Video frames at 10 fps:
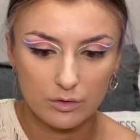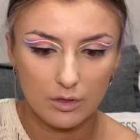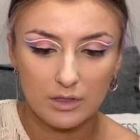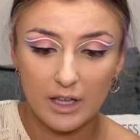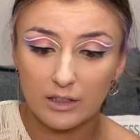
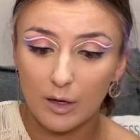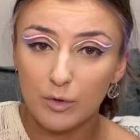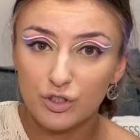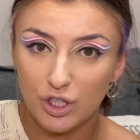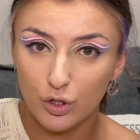It's like
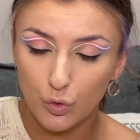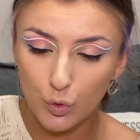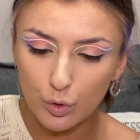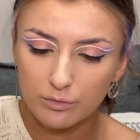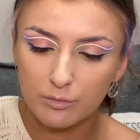double chin, who?
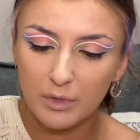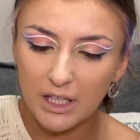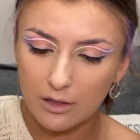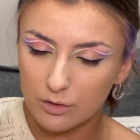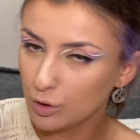Me?
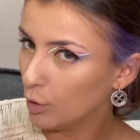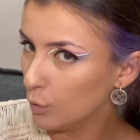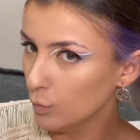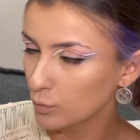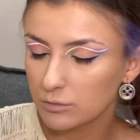No,
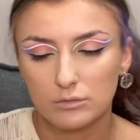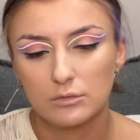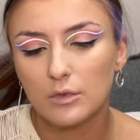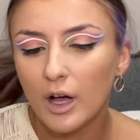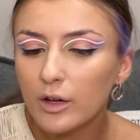
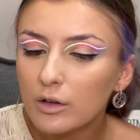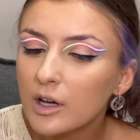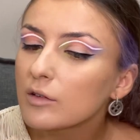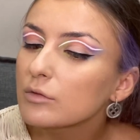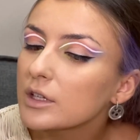I don't
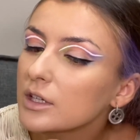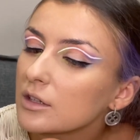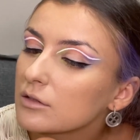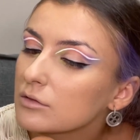have any.